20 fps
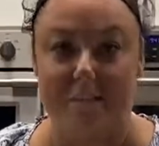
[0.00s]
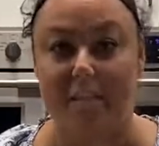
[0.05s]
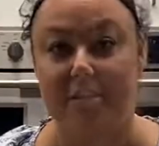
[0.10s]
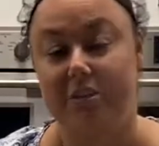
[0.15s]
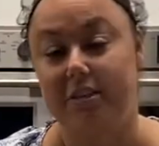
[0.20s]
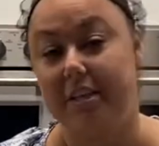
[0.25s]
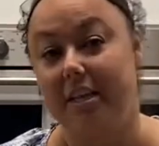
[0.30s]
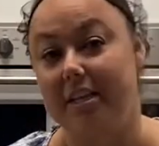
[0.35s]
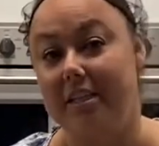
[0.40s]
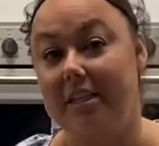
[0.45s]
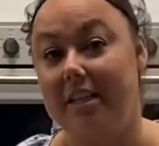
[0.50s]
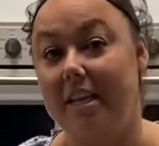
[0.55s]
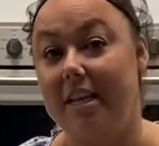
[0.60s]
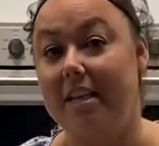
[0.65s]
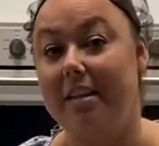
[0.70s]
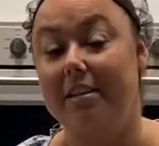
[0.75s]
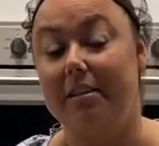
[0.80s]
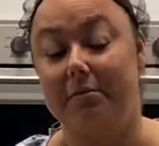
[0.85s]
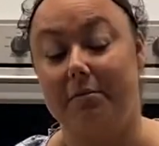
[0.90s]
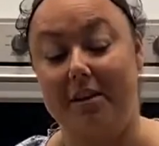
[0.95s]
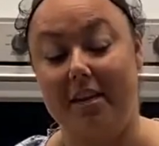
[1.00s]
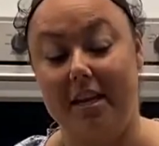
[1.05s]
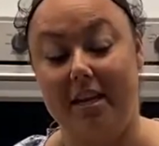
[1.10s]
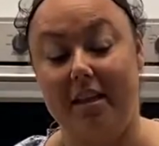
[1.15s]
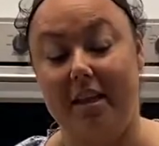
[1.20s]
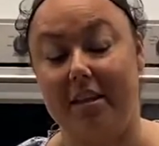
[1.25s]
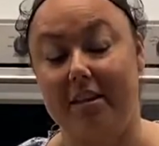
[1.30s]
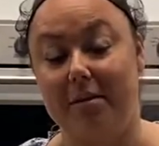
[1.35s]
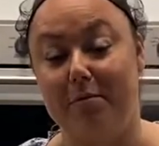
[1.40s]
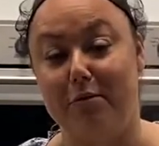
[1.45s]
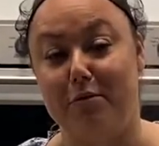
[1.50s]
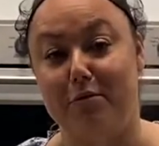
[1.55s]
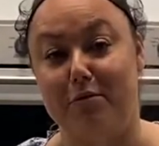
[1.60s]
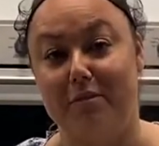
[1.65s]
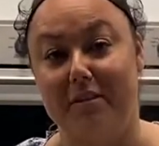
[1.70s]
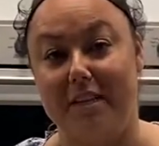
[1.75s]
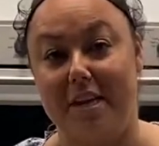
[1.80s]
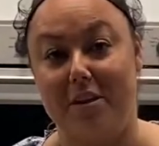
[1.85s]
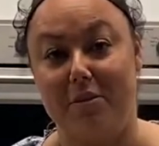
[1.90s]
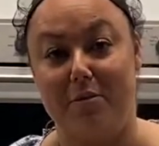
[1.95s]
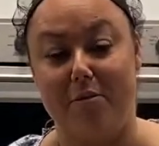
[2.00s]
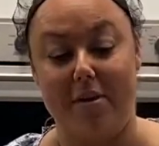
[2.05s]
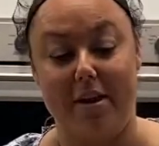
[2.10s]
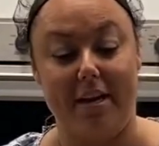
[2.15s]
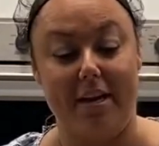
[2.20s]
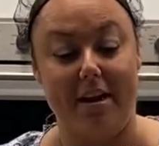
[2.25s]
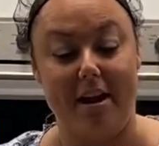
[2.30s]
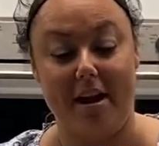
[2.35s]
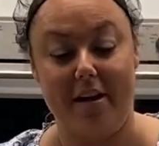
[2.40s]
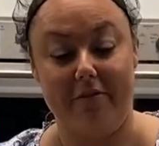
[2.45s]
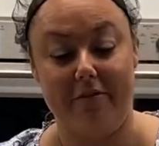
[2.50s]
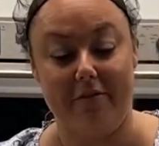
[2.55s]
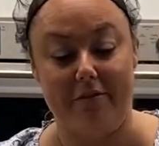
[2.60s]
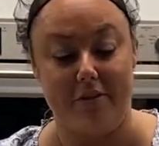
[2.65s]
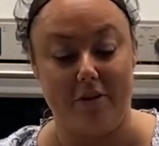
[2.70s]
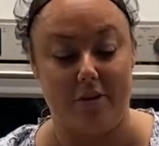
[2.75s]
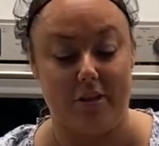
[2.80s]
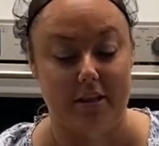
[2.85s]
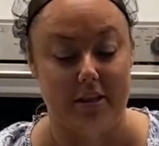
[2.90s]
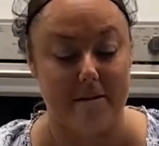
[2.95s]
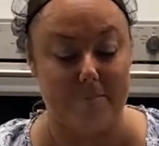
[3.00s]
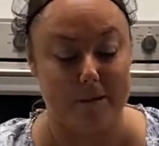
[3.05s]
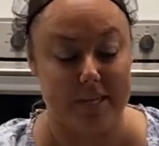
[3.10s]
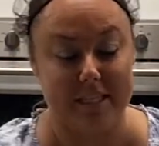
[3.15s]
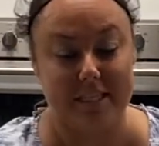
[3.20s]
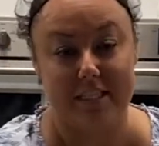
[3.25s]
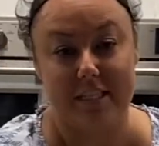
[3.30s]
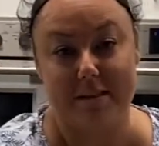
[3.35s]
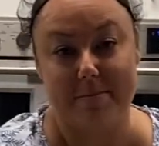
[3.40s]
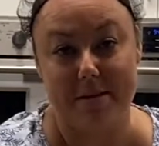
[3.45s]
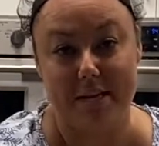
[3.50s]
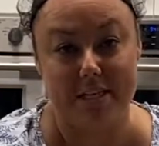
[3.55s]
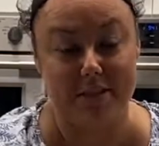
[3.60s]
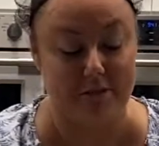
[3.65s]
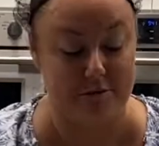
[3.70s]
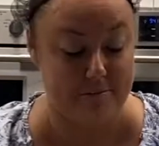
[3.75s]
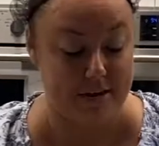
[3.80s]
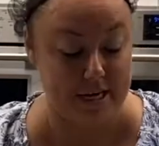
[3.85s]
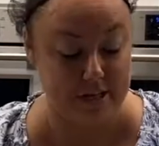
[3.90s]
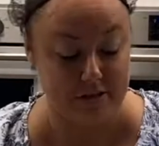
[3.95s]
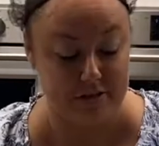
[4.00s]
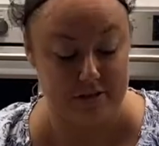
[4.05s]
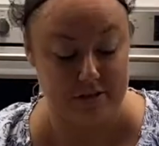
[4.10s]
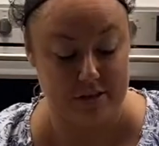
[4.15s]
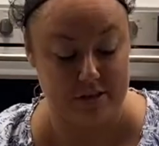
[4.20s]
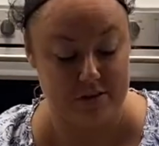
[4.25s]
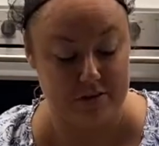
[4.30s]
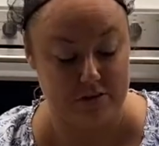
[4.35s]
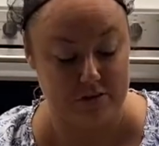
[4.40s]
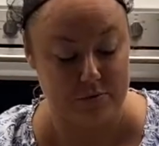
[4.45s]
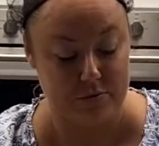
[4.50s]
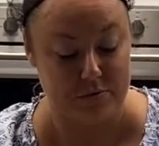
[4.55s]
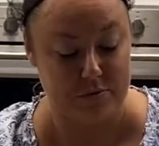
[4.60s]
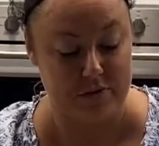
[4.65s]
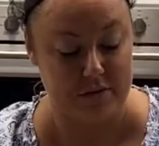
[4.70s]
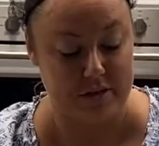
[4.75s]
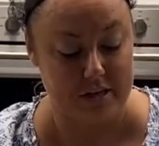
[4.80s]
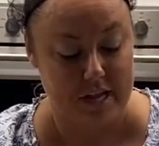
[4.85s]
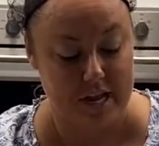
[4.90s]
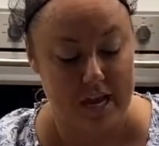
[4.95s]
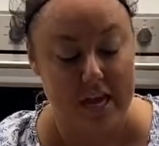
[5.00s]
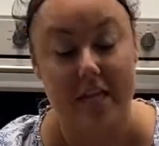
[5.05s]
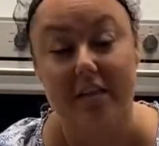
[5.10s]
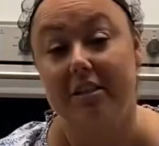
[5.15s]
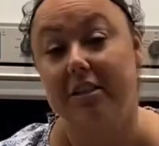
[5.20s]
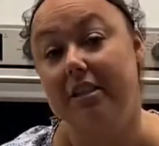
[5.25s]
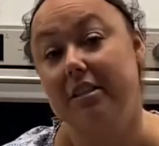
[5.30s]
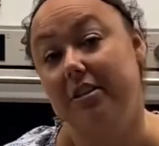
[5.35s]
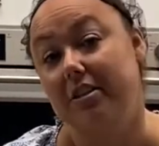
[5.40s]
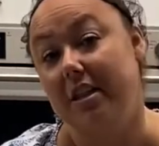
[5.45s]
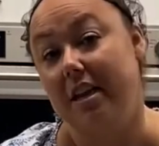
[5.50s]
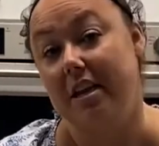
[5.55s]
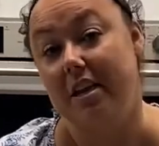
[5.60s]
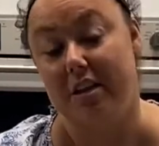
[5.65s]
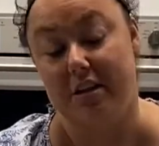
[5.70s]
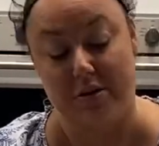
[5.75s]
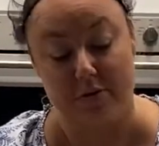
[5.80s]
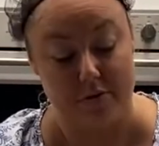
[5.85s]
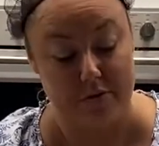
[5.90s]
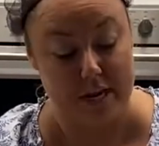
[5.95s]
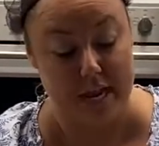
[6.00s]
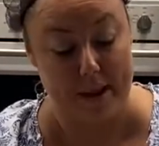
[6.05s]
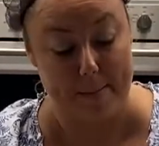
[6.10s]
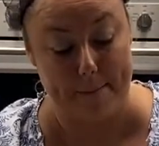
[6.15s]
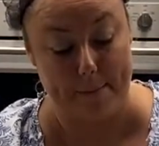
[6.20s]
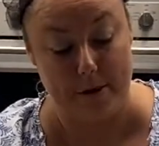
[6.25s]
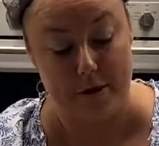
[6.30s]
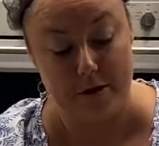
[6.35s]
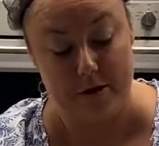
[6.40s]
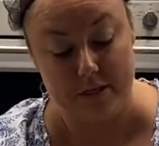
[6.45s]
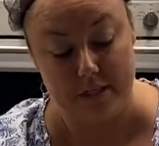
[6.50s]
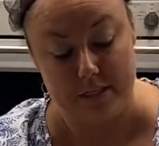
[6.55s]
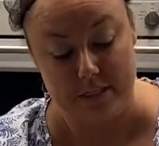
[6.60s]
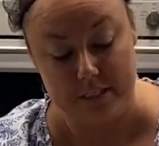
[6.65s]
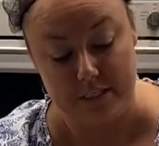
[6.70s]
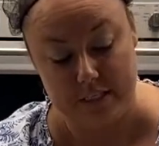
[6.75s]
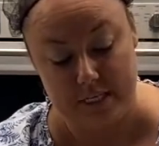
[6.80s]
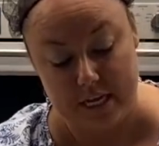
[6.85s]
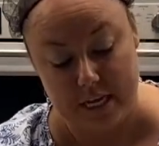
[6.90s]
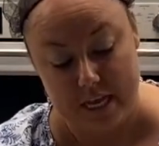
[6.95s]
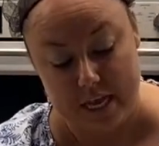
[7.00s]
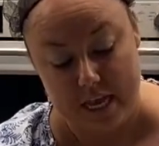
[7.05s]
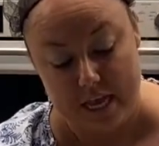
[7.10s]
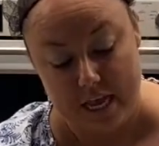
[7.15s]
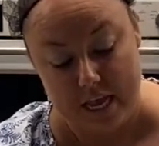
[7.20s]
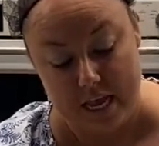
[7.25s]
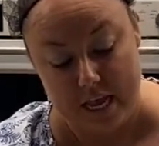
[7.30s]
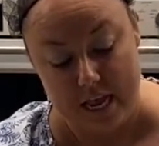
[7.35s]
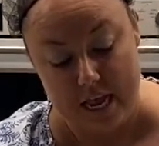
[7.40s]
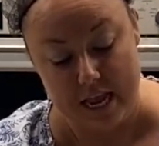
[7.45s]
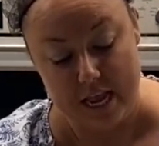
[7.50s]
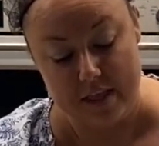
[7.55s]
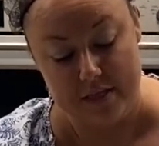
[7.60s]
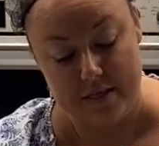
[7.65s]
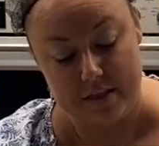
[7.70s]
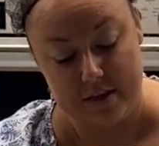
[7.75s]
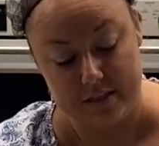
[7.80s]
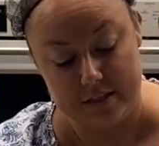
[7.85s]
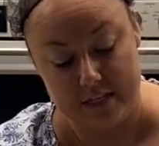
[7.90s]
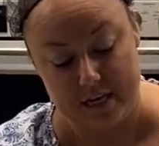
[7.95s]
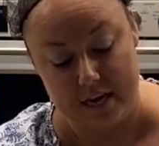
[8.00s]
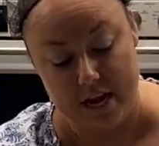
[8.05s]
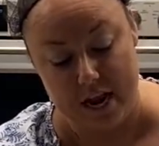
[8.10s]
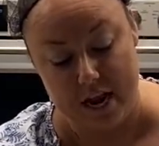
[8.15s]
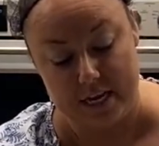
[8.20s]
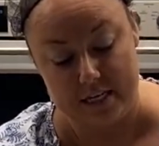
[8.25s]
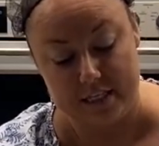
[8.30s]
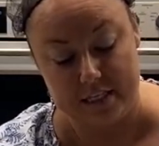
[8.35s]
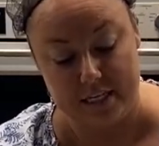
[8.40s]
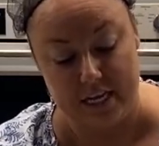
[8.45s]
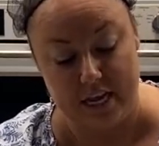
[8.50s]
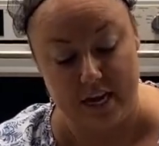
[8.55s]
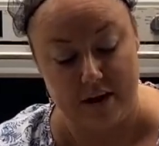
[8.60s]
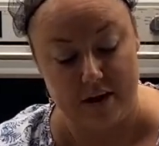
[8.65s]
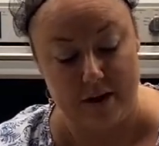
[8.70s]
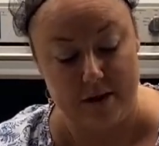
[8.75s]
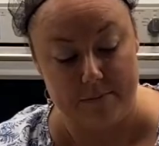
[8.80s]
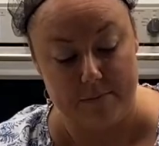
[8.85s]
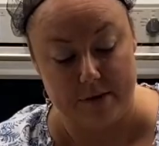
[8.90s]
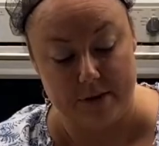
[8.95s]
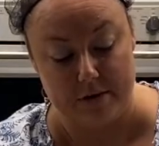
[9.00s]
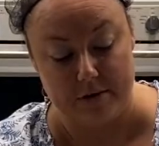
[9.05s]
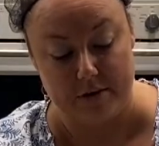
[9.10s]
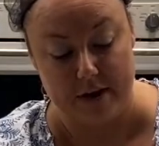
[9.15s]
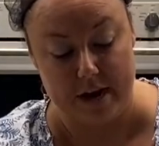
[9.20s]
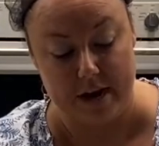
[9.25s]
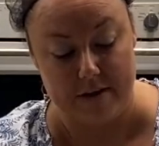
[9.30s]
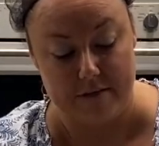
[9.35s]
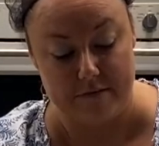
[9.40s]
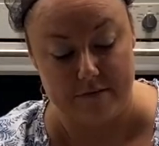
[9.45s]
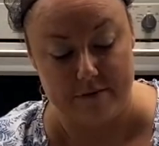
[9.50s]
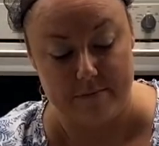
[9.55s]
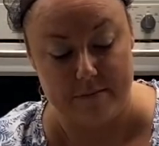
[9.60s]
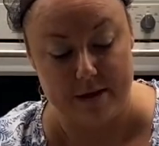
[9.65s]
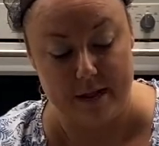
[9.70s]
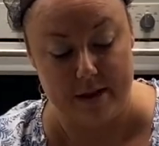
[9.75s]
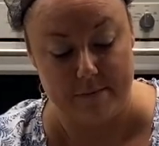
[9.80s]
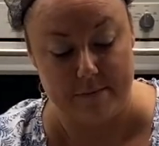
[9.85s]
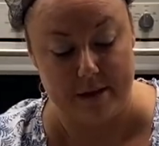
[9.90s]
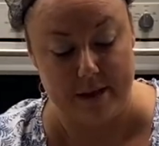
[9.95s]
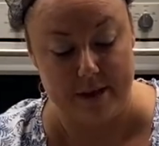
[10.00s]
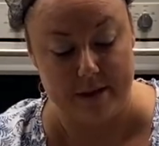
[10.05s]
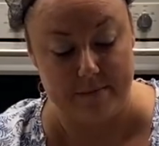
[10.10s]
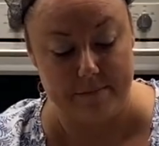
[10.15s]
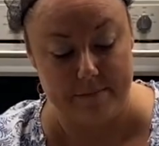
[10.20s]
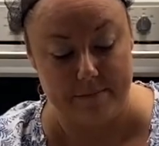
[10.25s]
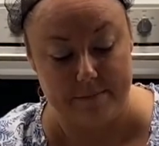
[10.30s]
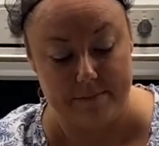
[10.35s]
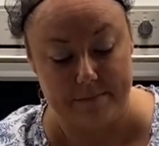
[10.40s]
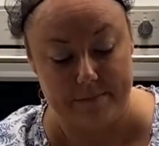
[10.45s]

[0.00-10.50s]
As you can see, we didn't let them cool down quite enough. They're a little bit steamy, so make sure that they're cool just so that you don't get burnt. And there's a nice carrot puree for baby.